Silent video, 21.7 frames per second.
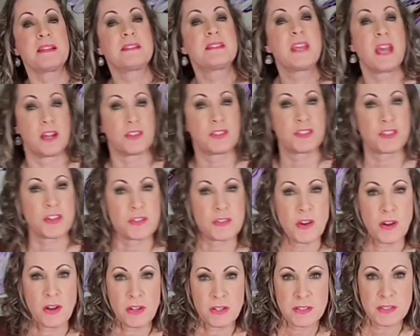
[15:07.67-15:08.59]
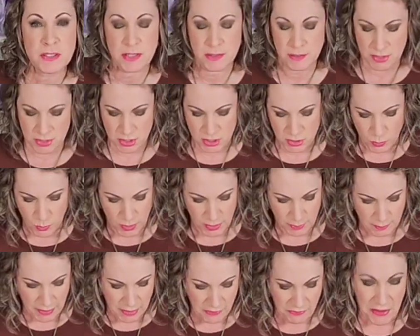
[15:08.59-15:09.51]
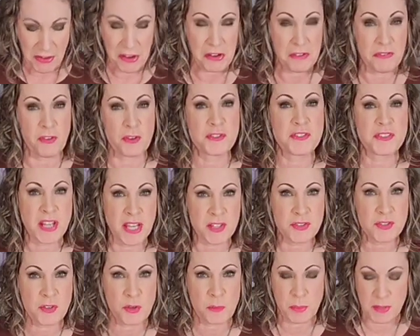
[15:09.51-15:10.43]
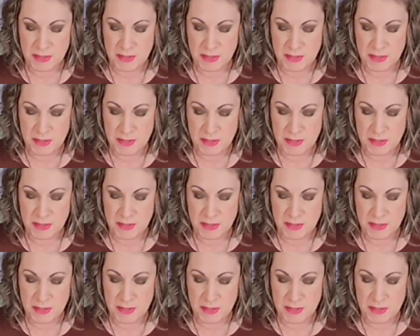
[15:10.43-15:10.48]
my texture art. This is one of my very first texture